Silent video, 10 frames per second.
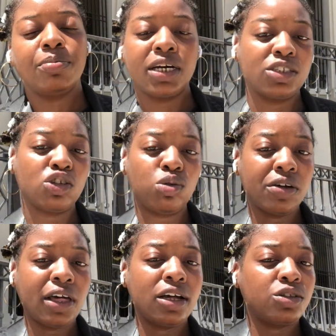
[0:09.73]
Because the
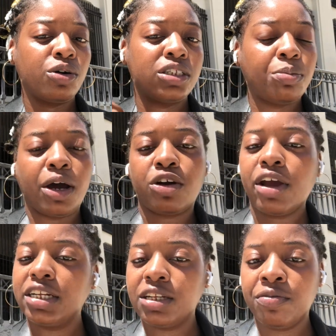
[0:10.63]
12th house Lord is about
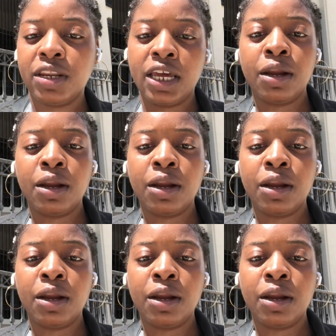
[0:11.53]
creativity